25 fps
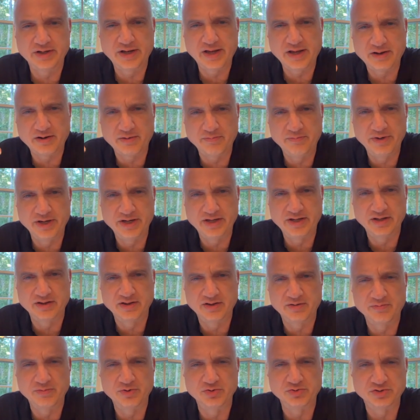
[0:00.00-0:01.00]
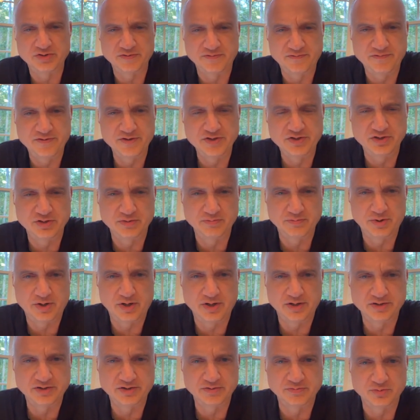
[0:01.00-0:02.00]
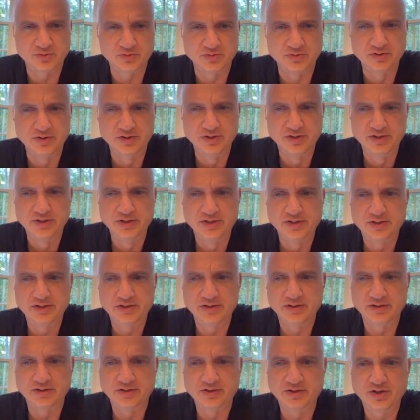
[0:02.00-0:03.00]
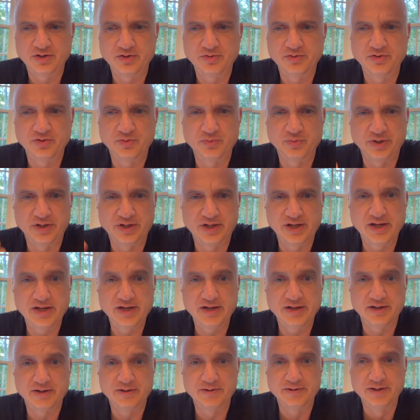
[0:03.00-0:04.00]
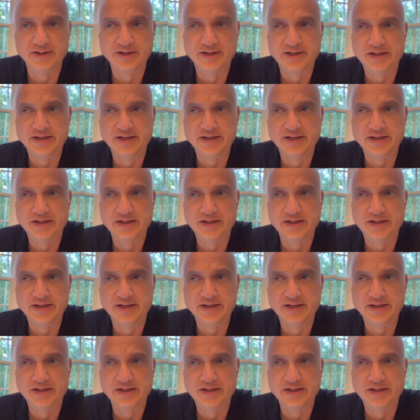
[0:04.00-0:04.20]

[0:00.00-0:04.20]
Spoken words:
how to make it the most efficient possible code that we can.